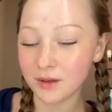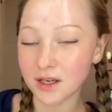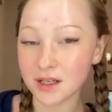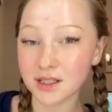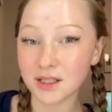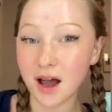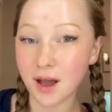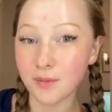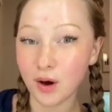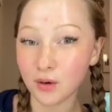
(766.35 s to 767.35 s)
because
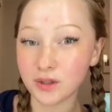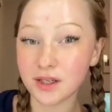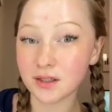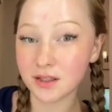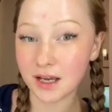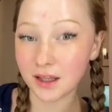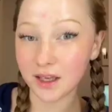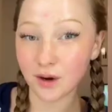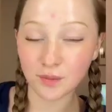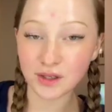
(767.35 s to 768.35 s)
I post
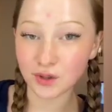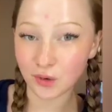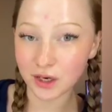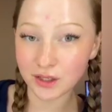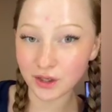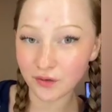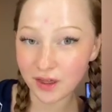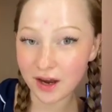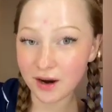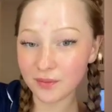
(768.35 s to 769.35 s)
daily on my stories over
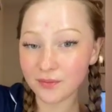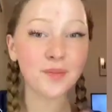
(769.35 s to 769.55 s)
there.